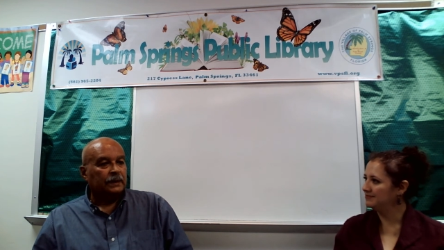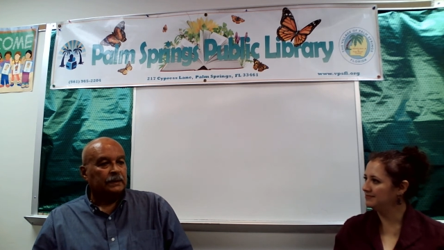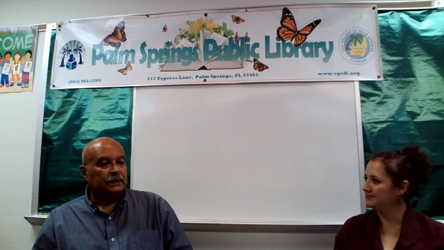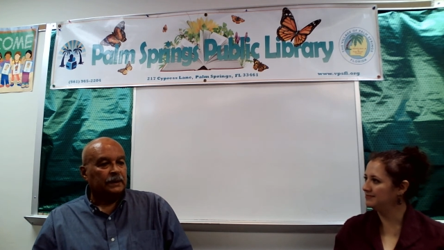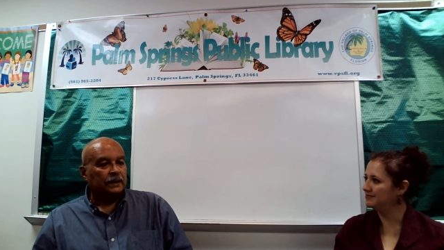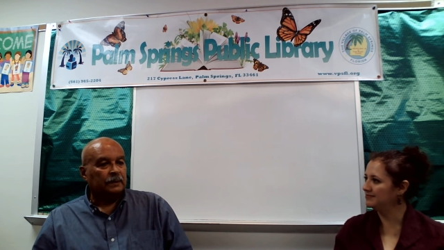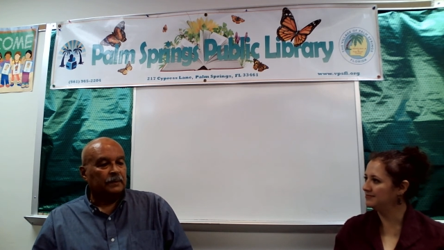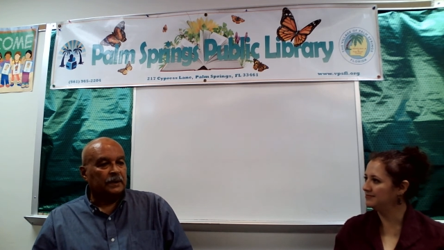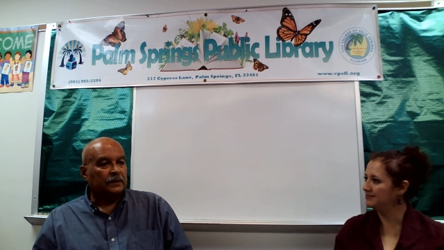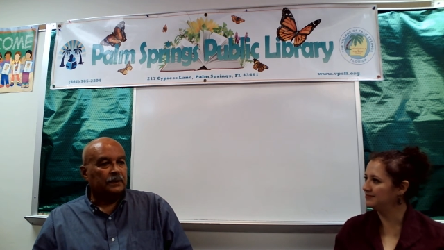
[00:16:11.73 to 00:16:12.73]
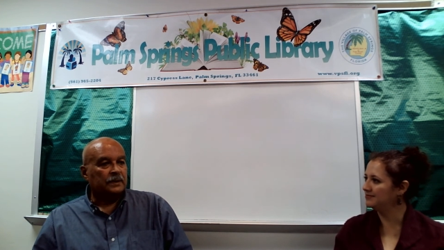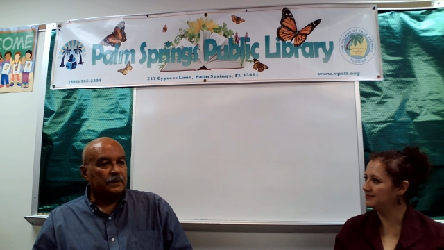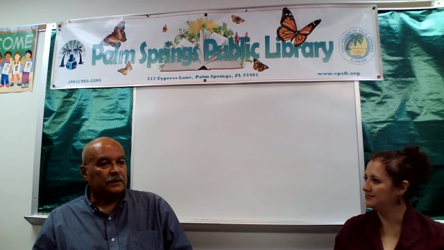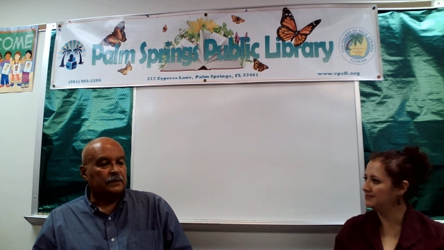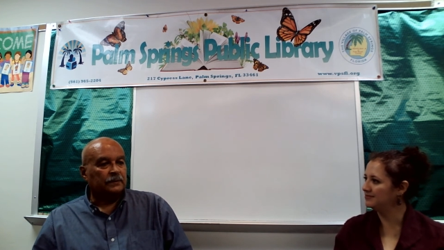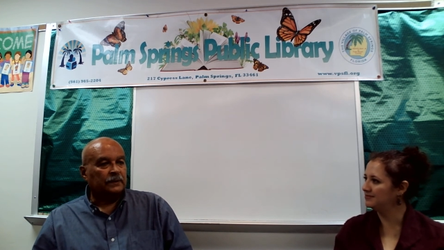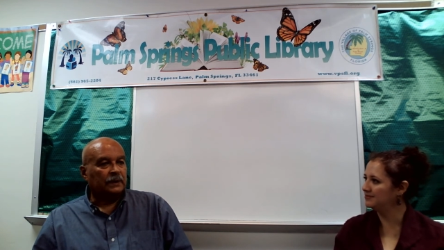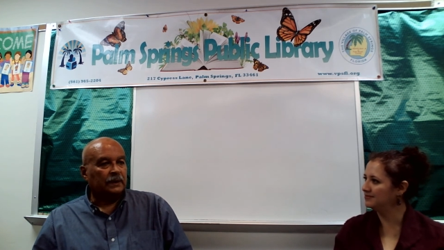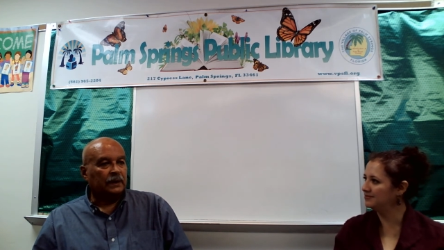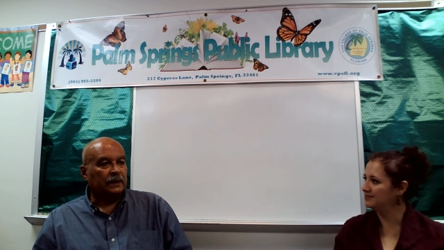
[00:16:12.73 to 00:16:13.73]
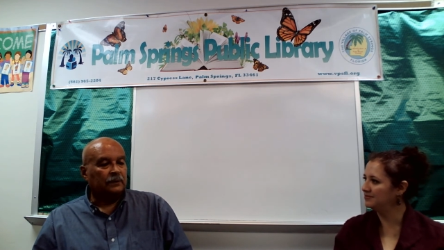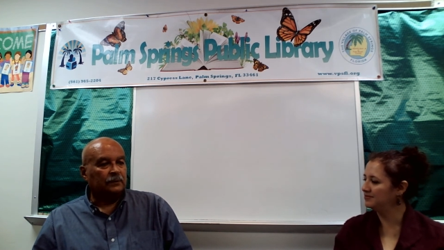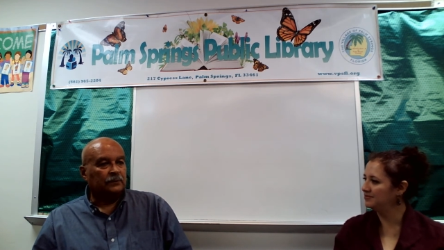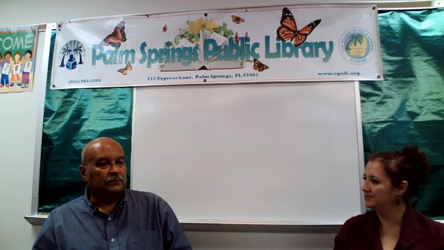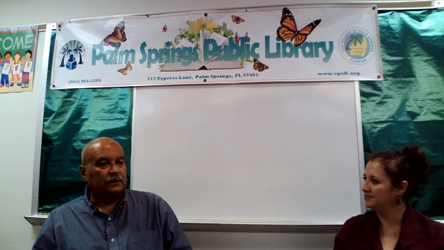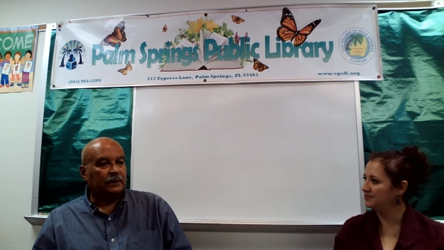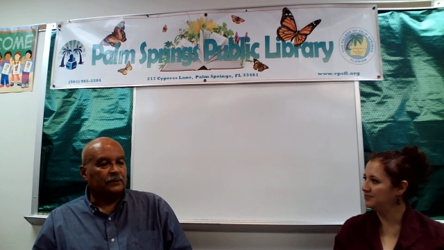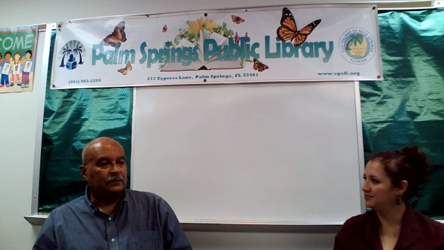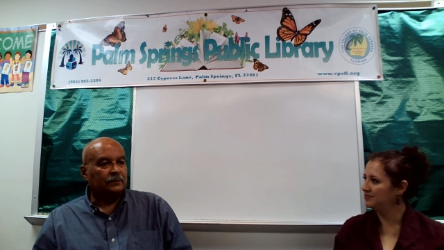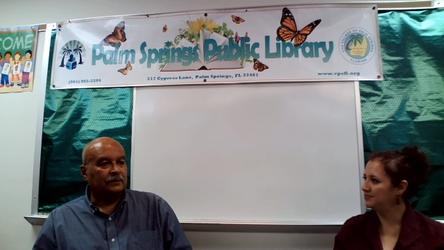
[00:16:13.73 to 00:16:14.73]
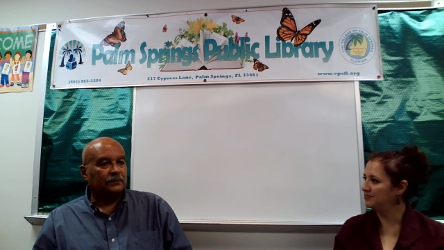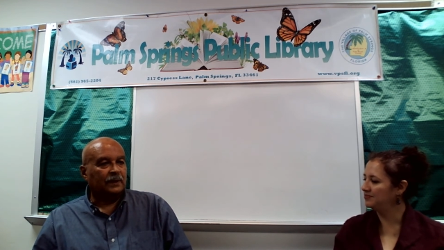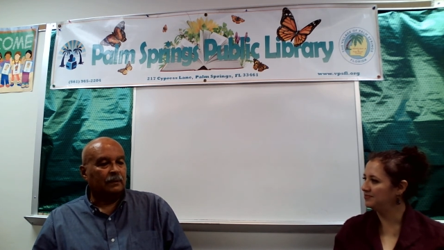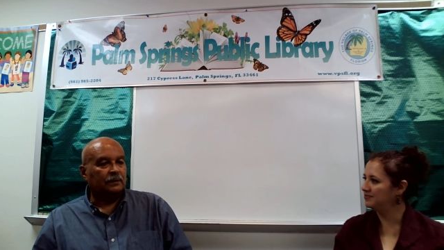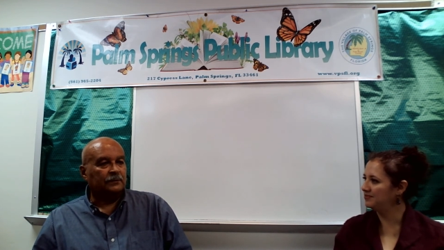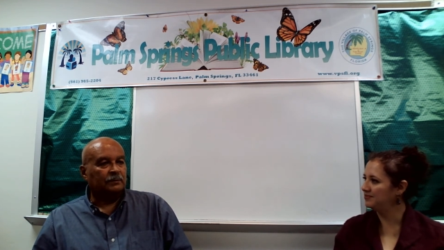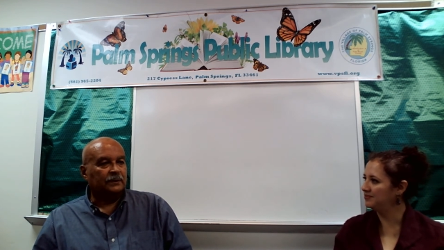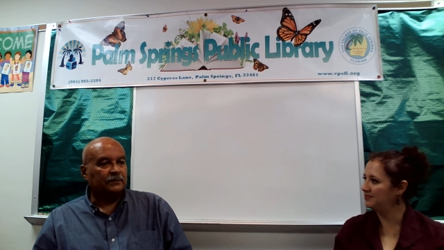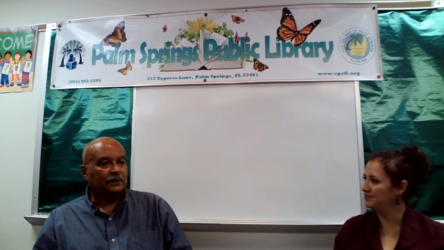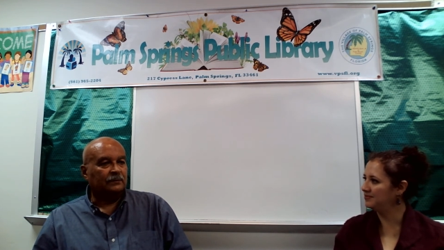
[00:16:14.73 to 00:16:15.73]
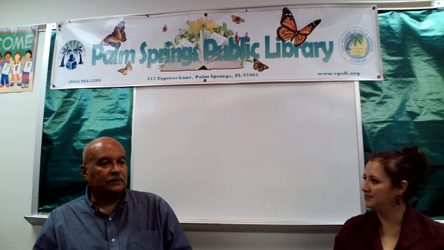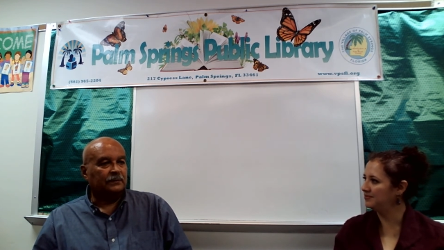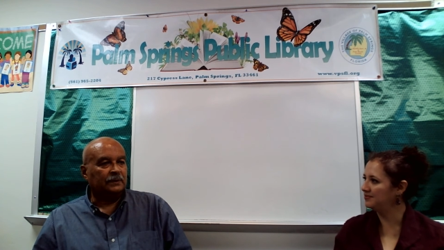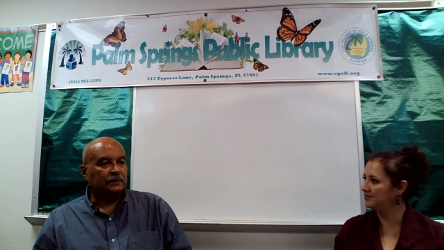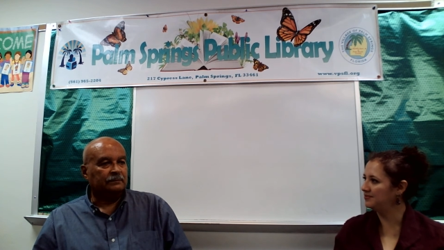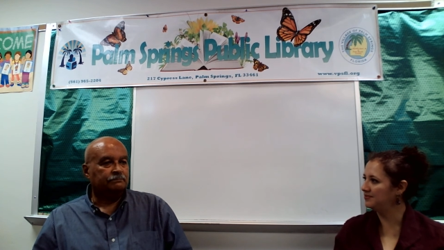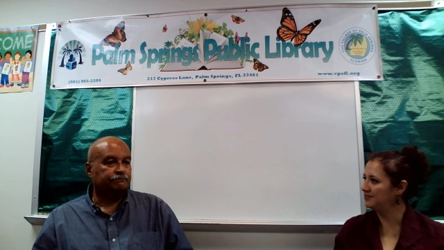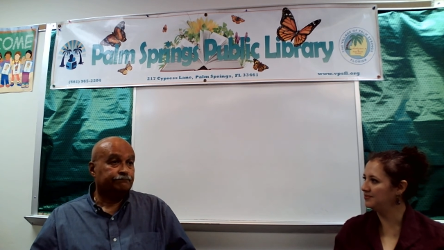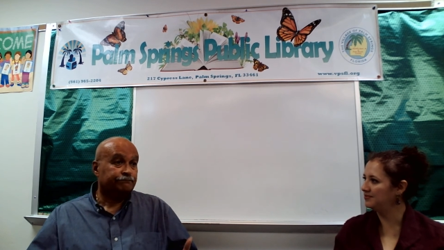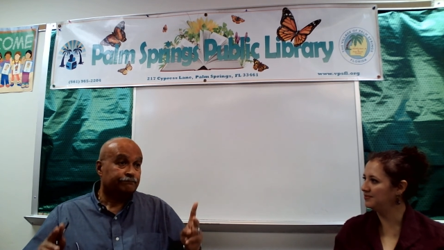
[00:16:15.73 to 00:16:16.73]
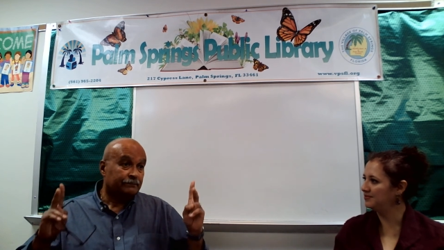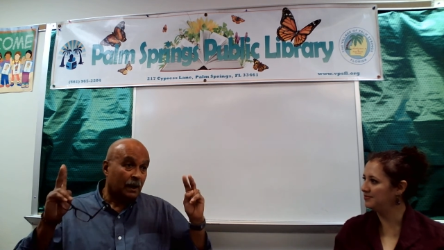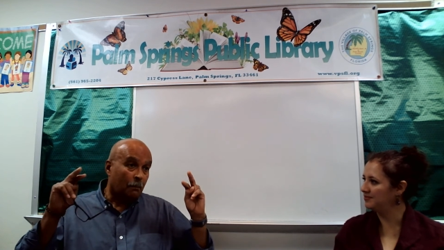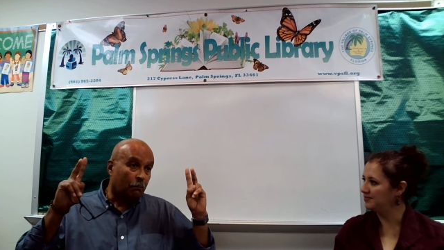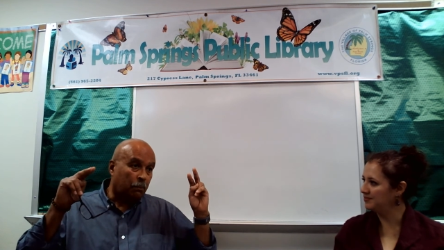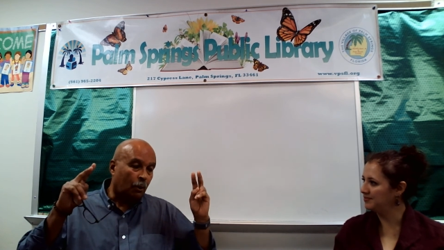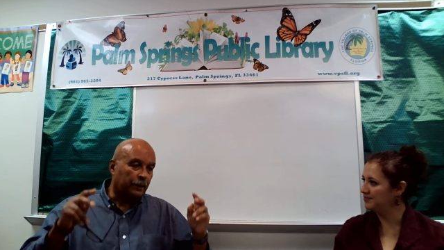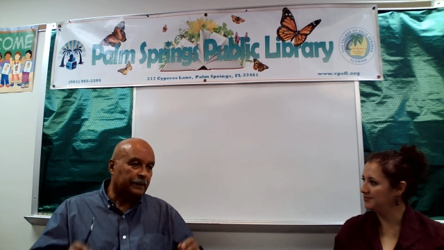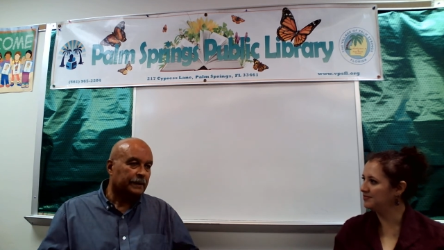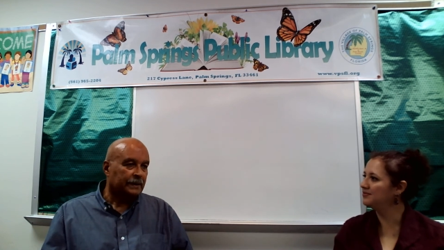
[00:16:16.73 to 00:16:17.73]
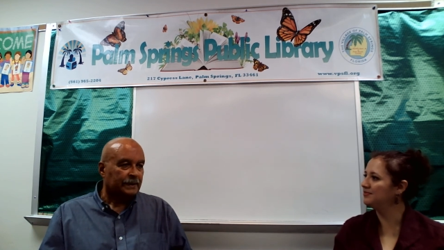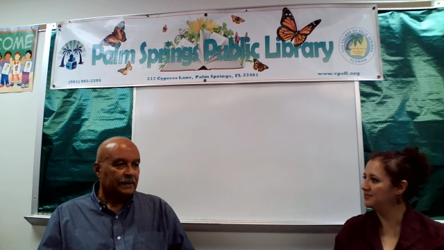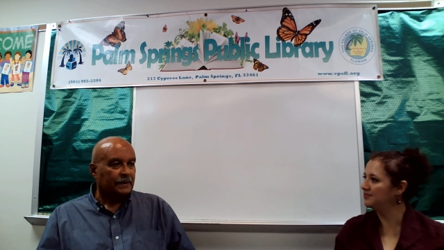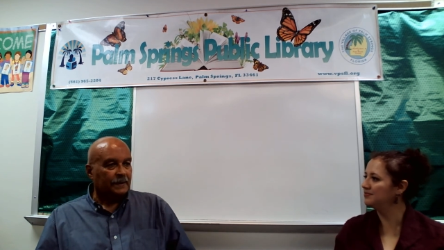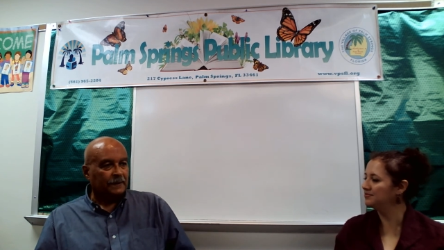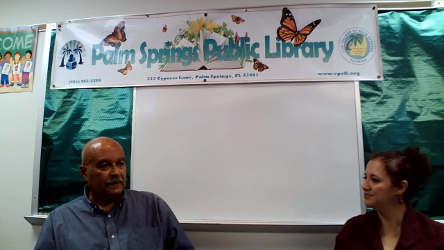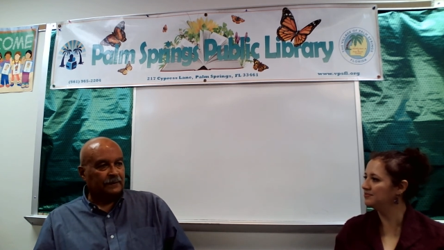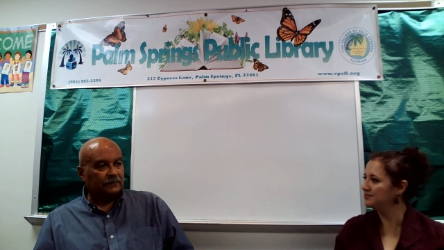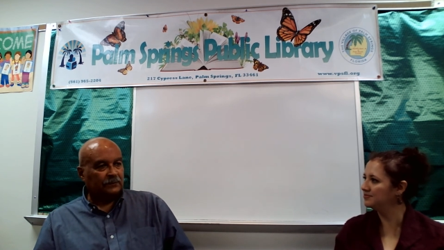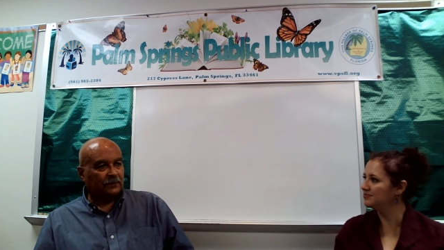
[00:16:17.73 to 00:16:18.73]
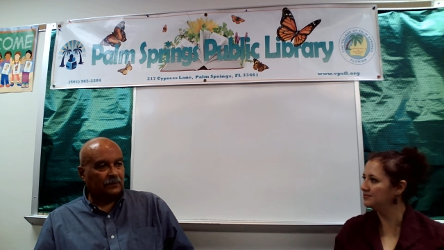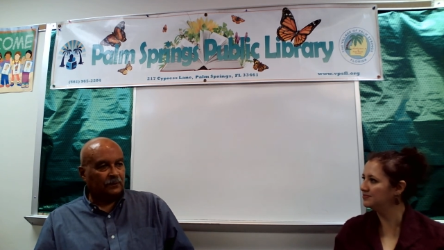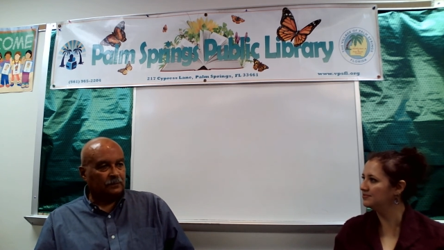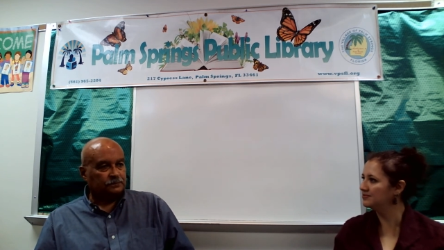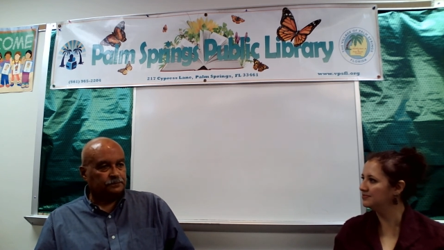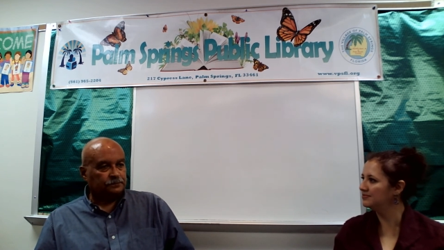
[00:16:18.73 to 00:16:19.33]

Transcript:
Speaker 1: i think in my younger years I, I was trying to establish myself as a poet so